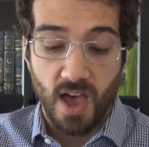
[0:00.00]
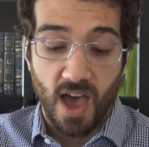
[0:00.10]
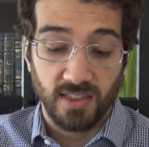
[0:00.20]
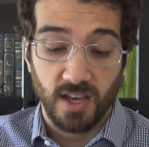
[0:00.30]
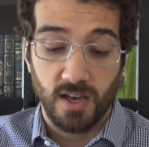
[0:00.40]

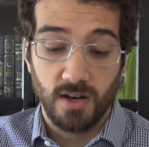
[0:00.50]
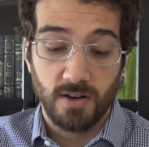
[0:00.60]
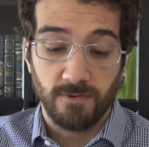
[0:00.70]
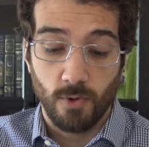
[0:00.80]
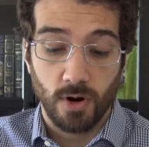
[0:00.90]
At the end
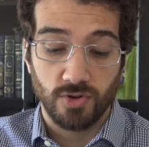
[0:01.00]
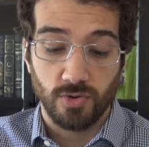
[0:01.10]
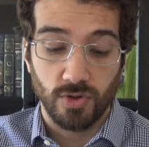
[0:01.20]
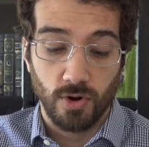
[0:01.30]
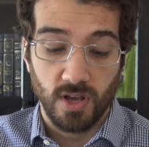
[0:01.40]
of
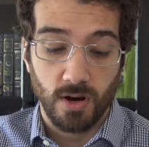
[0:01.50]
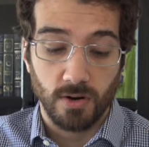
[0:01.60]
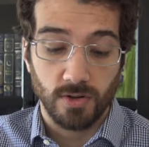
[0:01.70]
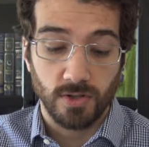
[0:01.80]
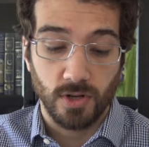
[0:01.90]
430
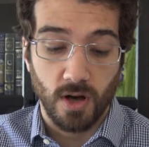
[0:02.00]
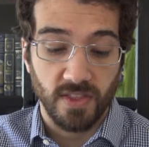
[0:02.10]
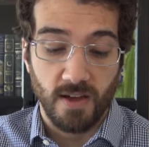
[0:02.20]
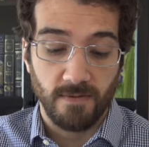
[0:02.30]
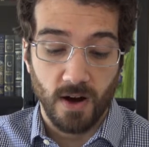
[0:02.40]
years, on
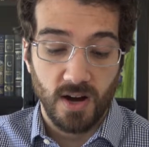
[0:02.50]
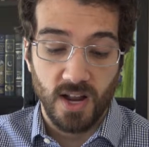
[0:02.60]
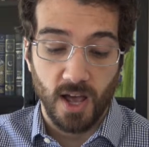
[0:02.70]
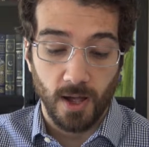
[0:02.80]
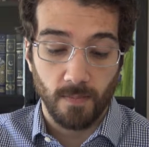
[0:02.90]
that very
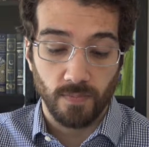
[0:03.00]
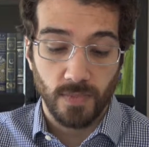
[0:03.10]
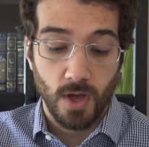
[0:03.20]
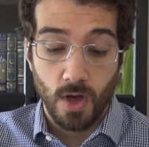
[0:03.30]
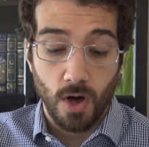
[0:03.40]
day,
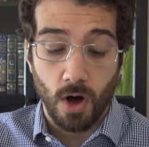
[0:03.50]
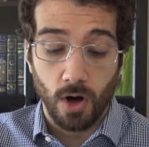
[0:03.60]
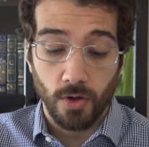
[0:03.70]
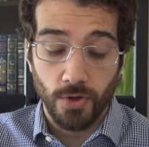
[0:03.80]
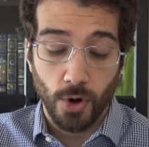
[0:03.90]

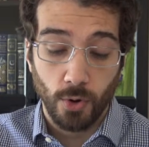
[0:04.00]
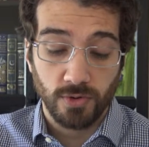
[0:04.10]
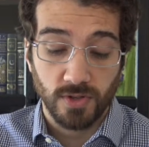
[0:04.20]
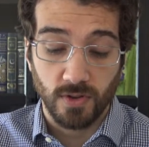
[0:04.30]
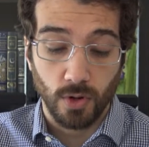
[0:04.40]
all the
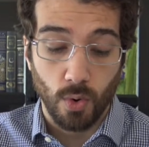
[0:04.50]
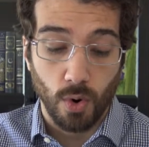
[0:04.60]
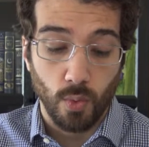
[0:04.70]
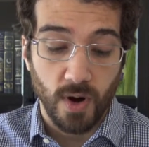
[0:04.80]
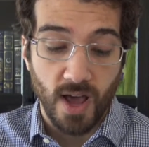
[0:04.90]
hosts of the Lord
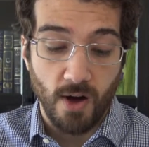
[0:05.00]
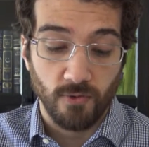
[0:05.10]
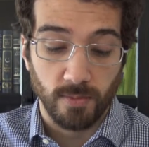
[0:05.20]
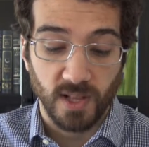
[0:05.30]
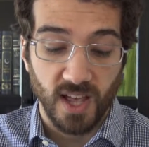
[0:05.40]
went out
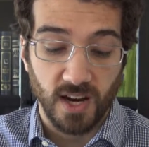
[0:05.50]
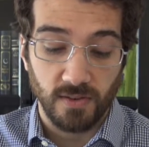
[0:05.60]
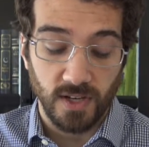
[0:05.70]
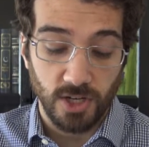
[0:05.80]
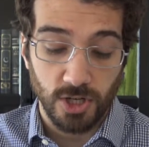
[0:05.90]
from the land of
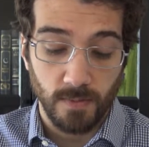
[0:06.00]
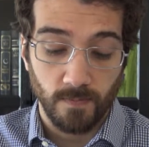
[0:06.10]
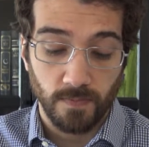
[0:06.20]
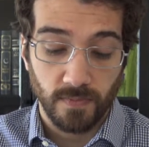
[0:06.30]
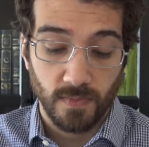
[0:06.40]
Egypt.
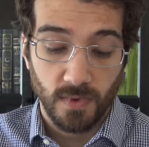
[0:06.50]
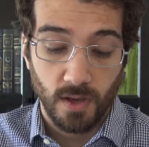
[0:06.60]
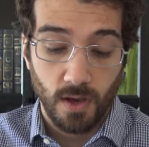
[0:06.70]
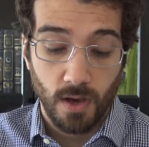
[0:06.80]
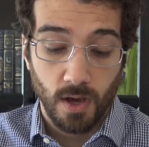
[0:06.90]

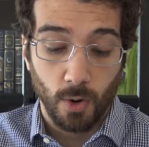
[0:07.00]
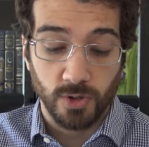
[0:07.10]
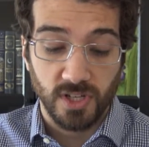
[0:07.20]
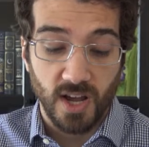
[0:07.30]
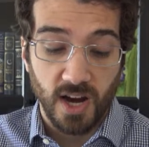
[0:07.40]
It was
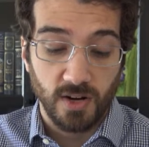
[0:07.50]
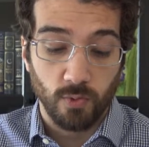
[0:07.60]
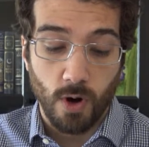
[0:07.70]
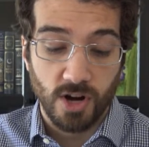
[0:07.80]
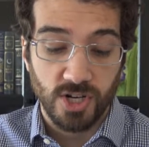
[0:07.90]
a night of
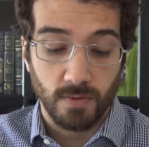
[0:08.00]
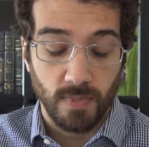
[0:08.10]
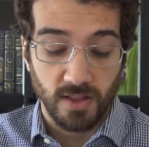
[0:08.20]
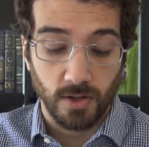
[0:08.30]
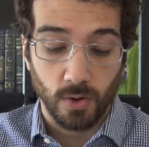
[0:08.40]
watching
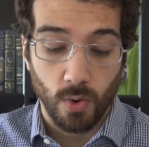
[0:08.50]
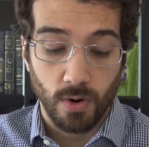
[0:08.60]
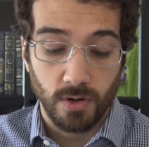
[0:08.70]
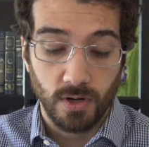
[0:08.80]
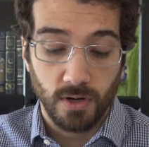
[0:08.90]
by the
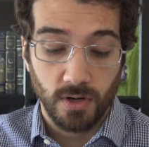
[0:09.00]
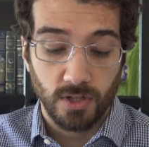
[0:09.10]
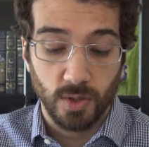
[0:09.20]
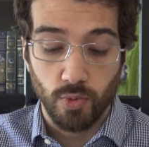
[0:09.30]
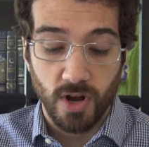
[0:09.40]
Lord,
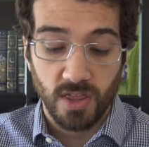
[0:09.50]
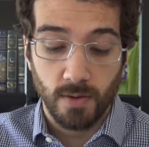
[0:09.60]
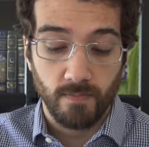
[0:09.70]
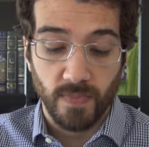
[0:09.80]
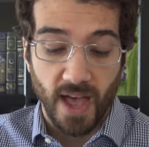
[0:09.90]
to bring
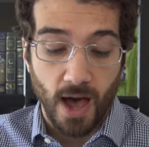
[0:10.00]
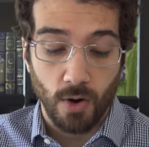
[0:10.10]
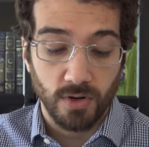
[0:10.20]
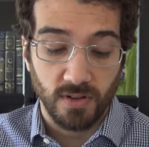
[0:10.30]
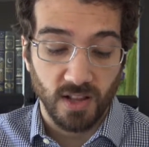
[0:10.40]
them
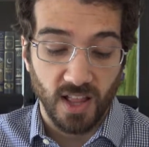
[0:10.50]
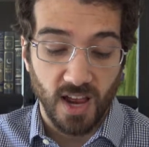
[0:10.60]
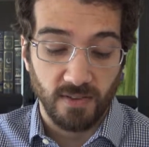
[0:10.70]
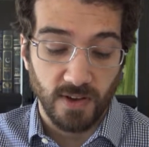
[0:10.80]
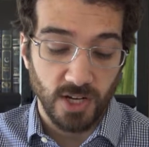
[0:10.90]
out of the land
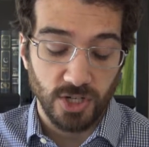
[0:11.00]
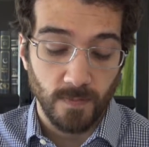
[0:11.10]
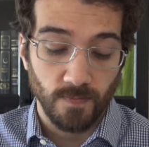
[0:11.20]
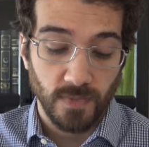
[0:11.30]
of Egypt.